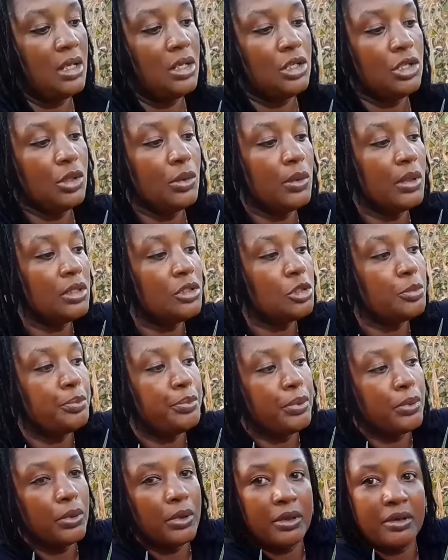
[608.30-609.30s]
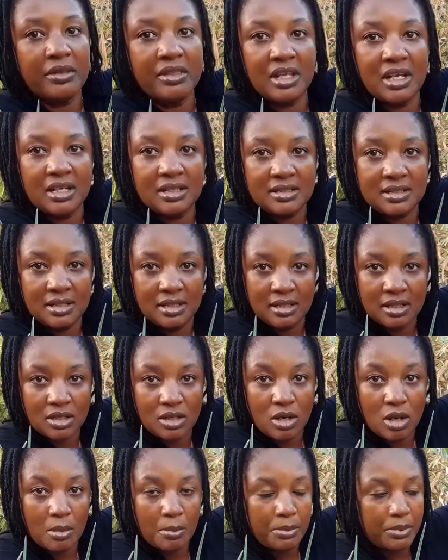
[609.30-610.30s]
you want to pour that
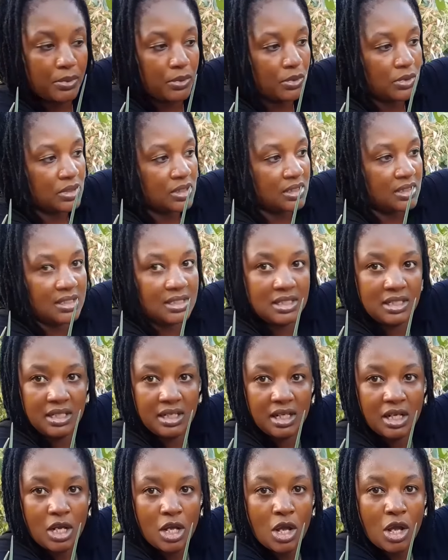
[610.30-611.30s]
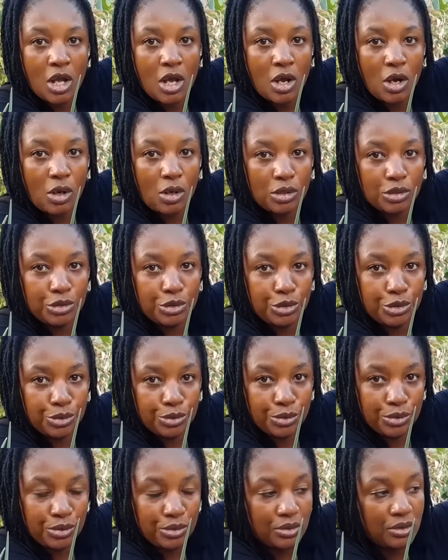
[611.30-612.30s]
compost tea
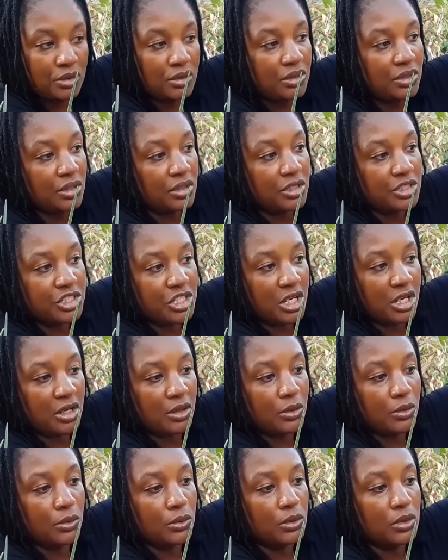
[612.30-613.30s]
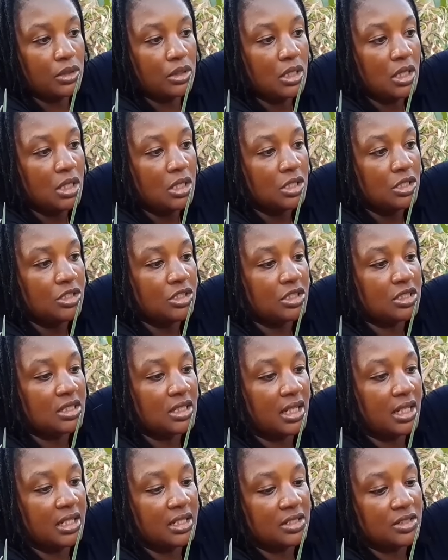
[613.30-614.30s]
onto your charcoal, just
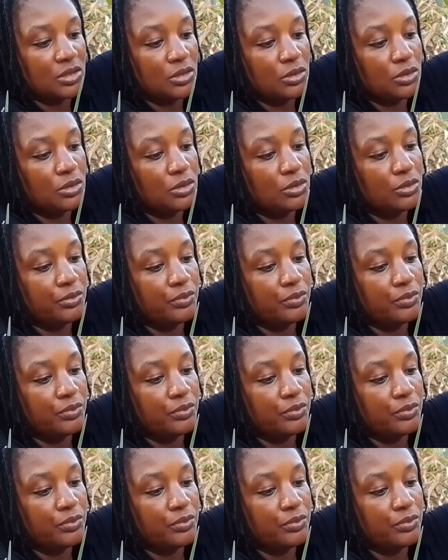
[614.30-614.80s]
like so,